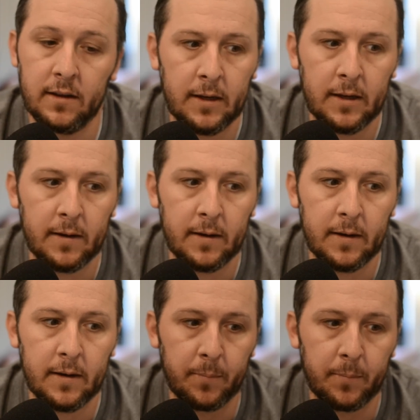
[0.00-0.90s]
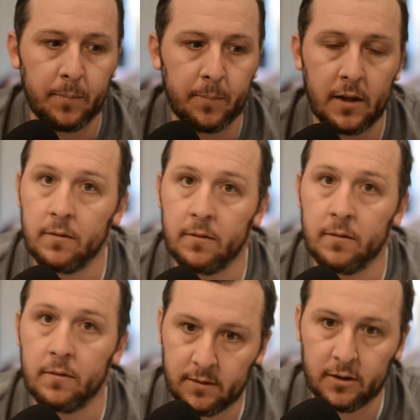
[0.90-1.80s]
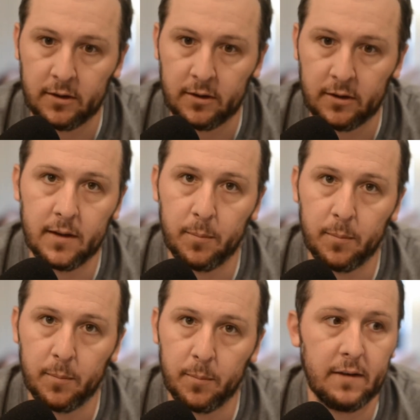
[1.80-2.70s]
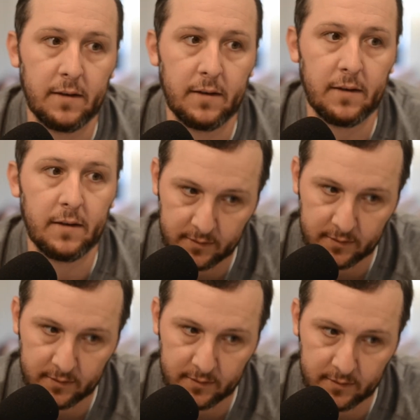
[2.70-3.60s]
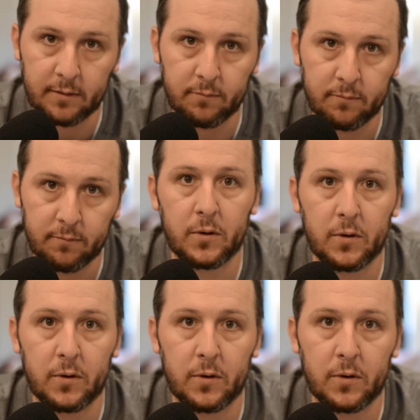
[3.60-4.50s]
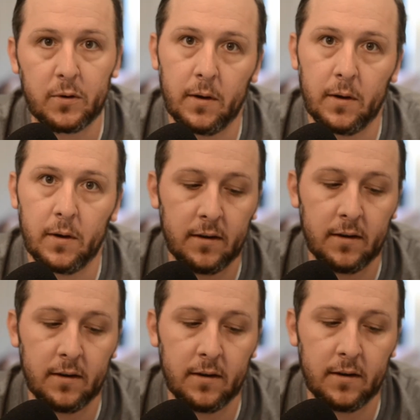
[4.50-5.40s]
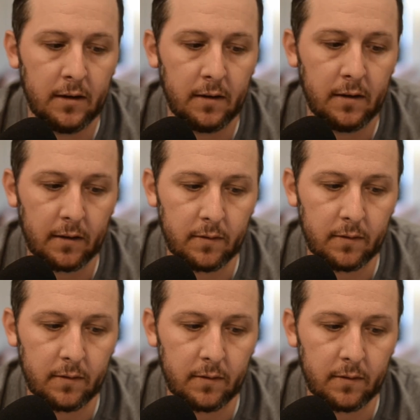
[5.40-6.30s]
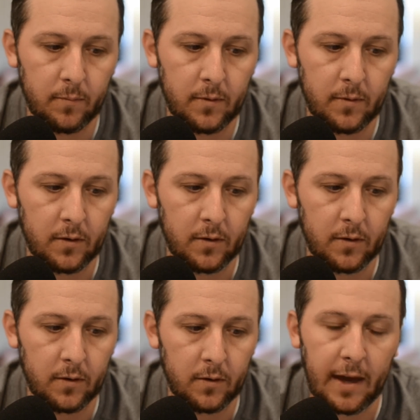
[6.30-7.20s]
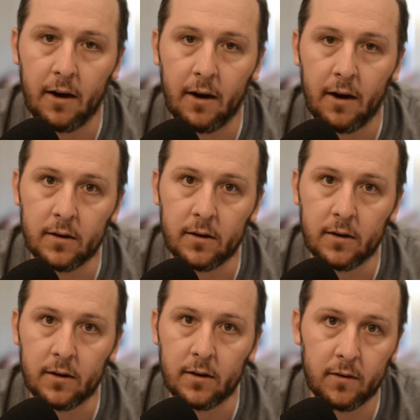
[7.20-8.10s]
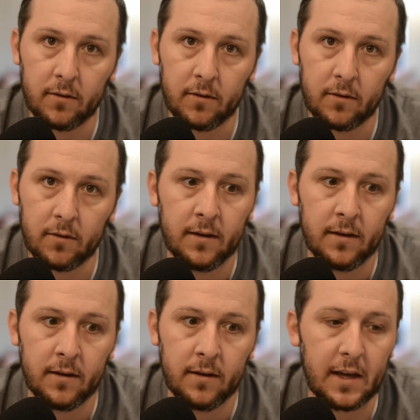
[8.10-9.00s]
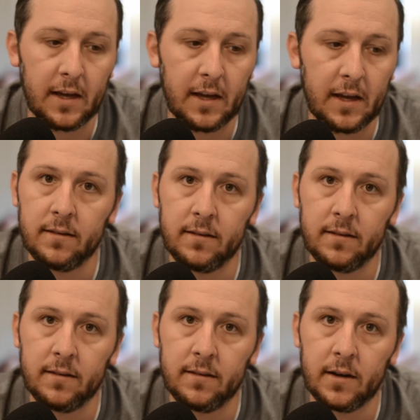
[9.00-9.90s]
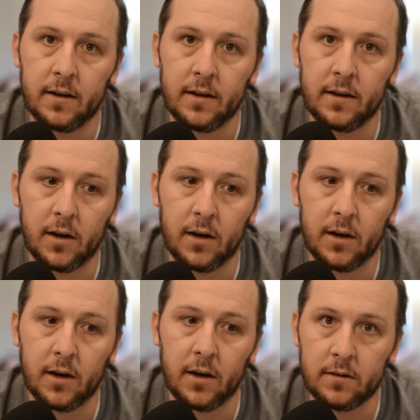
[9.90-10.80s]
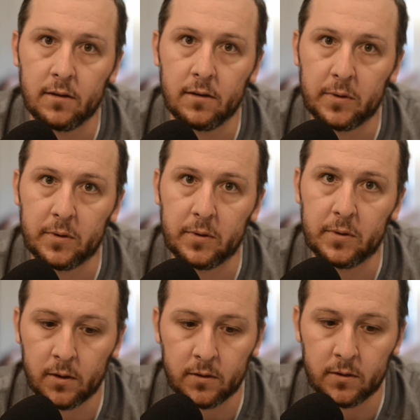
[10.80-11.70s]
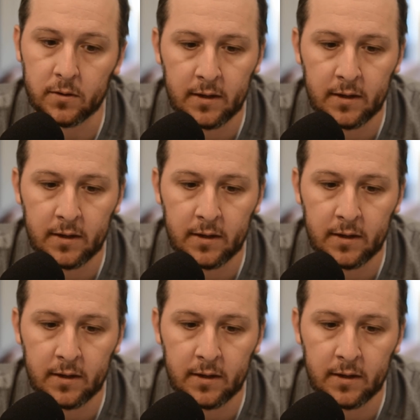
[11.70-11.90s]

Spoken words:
And then because it creates their personal life, then it stems even further to what's going on in your county, your town, your state, your country, then ultimately the world.